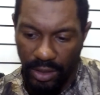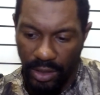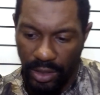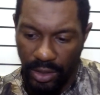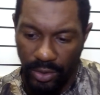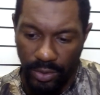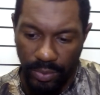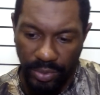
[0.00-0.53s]

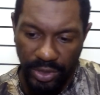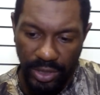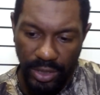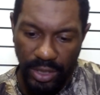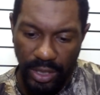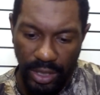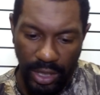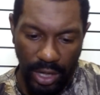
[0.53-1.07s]
No.
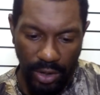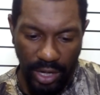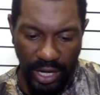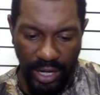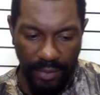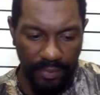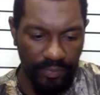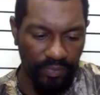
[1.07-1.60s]

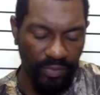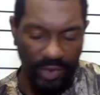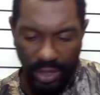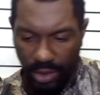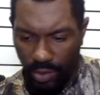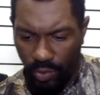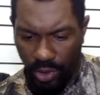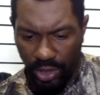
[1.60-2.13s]
Okay.
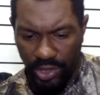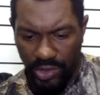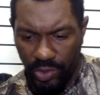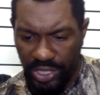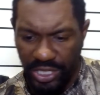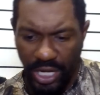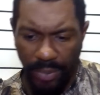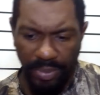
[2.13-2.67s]
We're going to
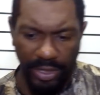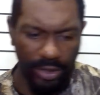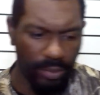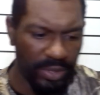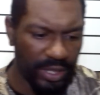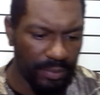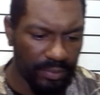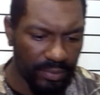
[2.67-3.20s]
switch it up a little
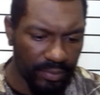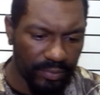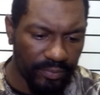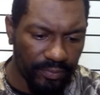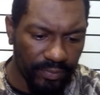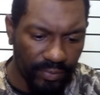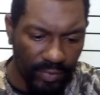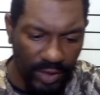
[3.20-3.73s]
bit.
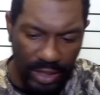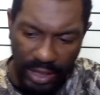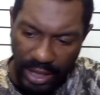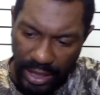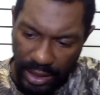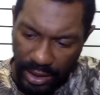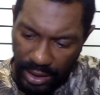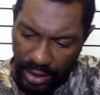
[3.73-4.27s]

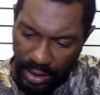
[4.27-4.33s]
Okay.